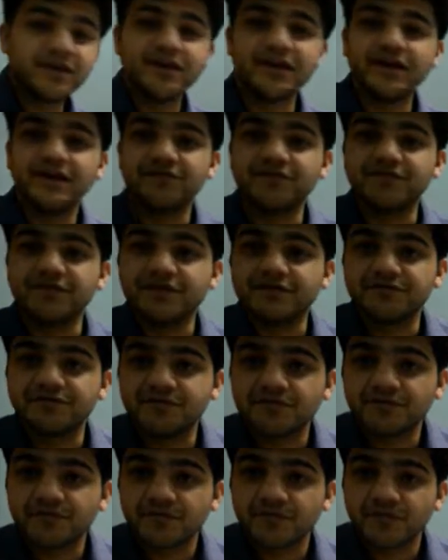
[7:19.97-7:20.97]
AVF.
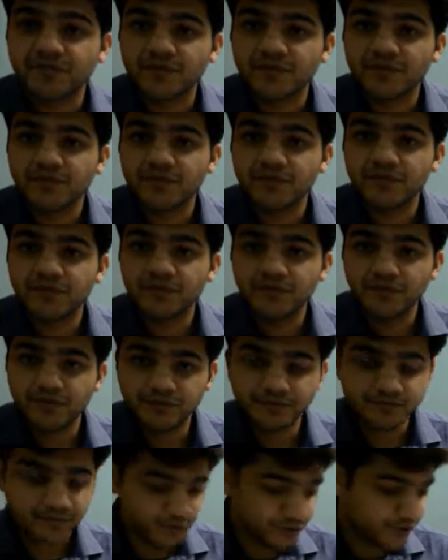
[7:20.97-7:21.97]

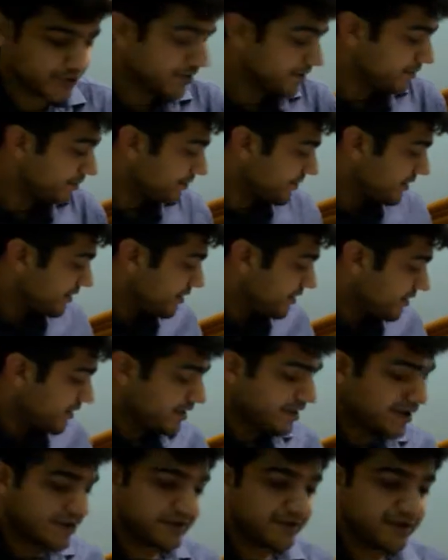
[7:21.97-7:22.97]
Okay,
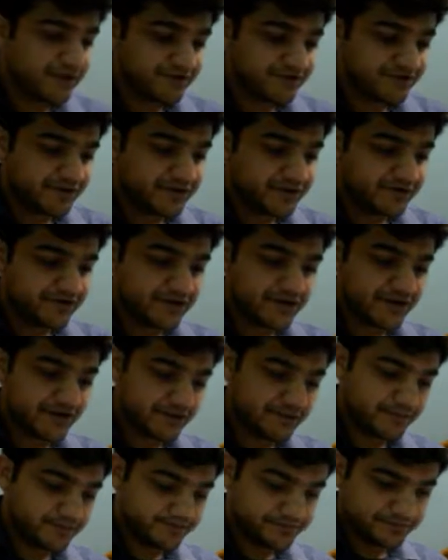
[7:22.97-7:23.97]
and the benefit is that
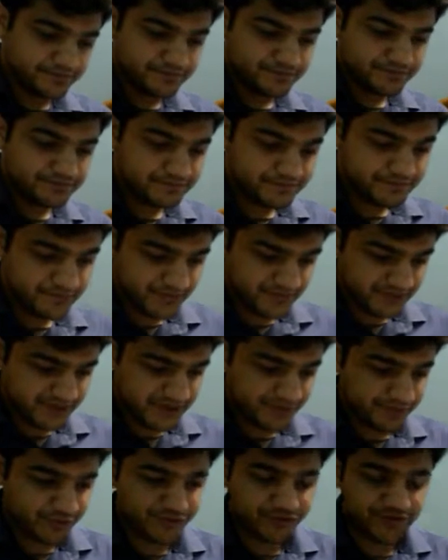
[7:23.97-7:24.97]
they
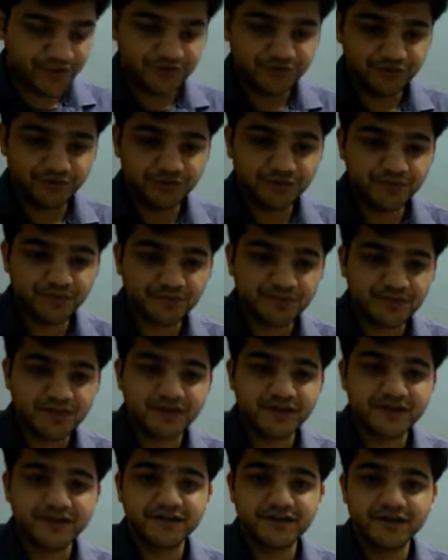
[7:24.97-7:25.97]
provide you a
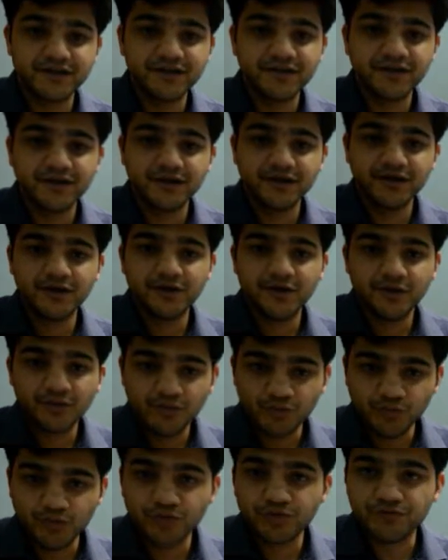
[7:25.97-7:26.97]
little
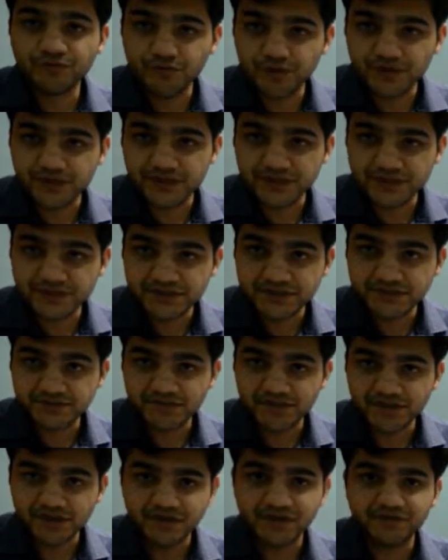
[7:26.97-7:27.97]
more voltage,
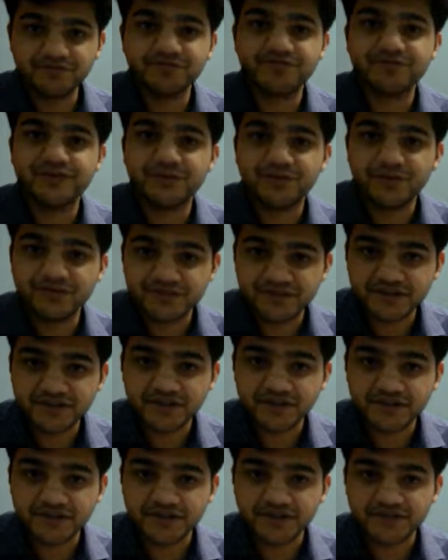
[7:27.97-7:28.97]
a 50%
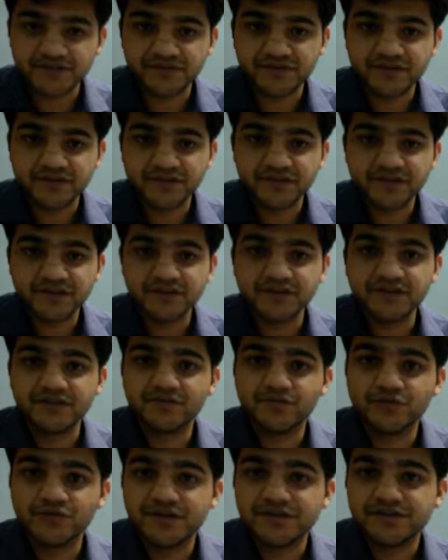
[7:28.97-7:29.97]
increase in the
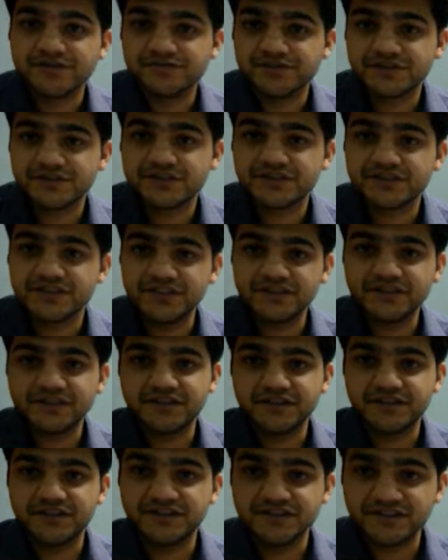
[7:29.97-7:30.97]
voltage which is seen
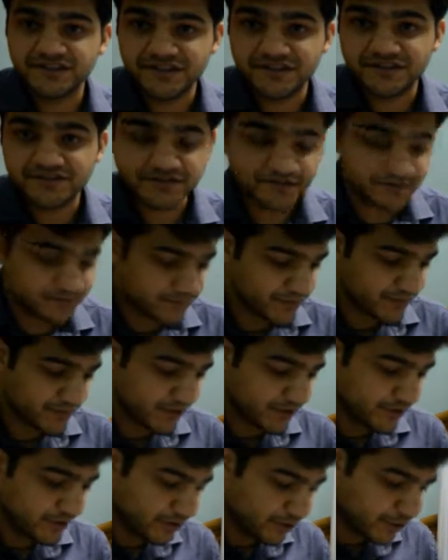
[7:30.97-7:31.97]
in these leads.
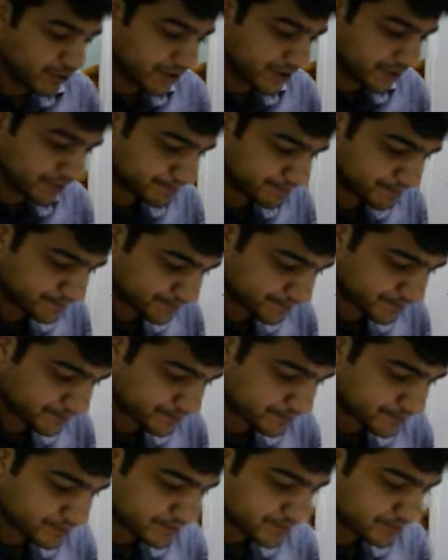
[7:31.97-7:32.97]
Okay,
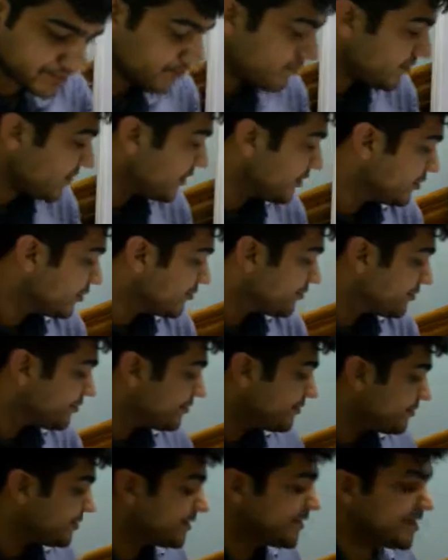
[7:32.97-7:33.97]
now what
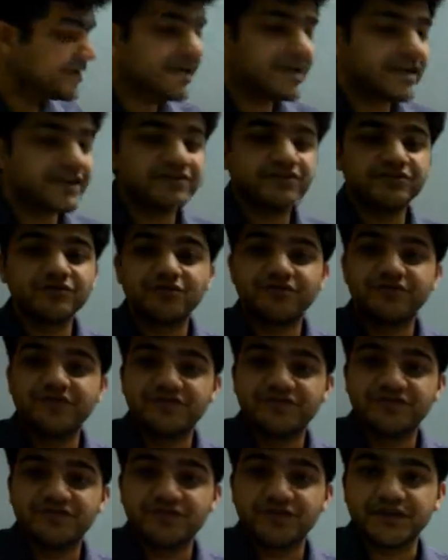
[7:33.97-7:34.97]
will be the direction of
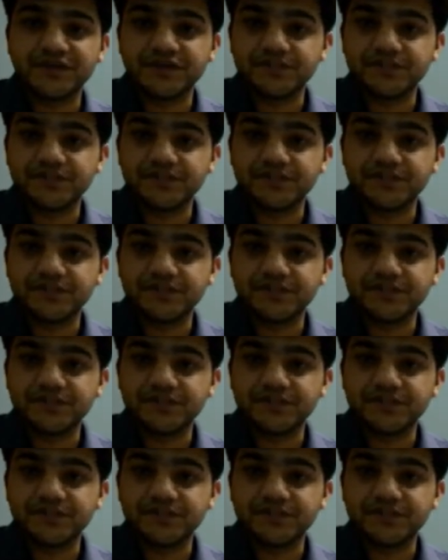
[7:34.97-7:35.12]
these 3?